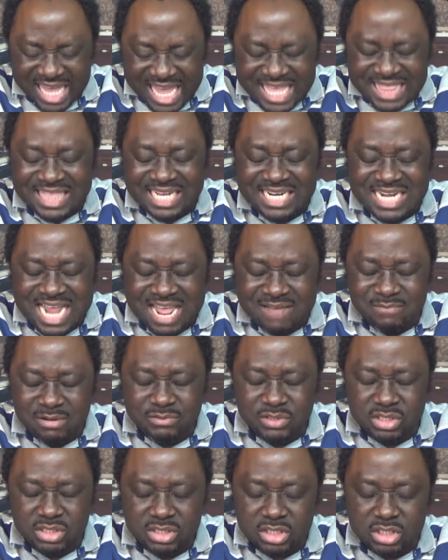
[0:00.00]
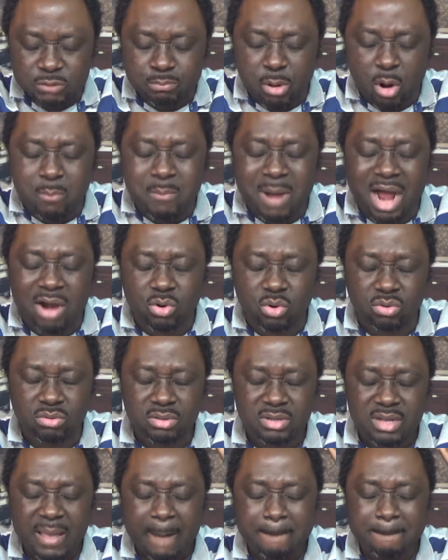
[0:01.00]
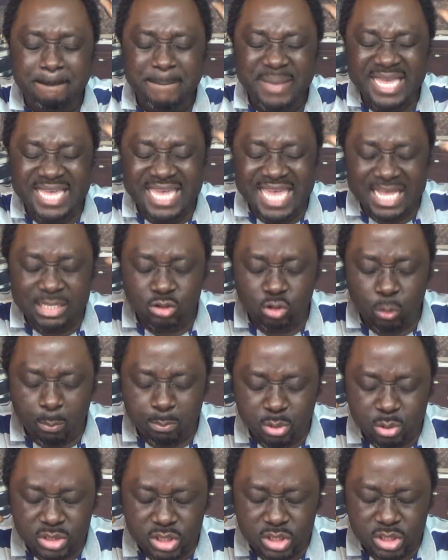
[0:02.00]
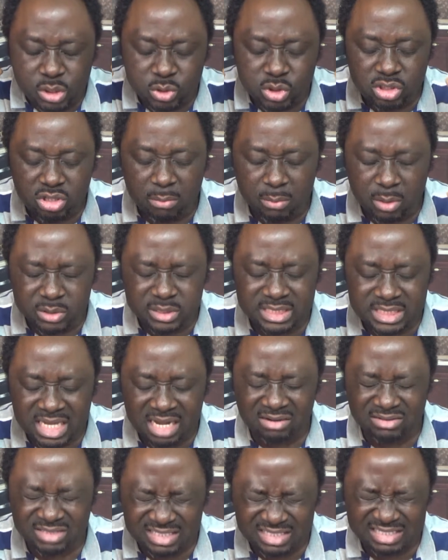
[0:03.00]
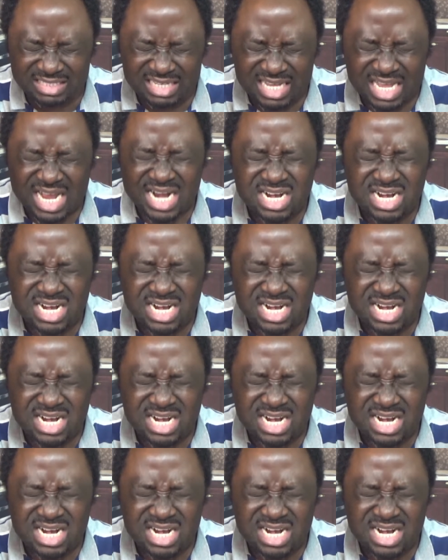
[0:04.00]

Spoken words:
In the name of Jesus, bone marrow begin to produce normal cells.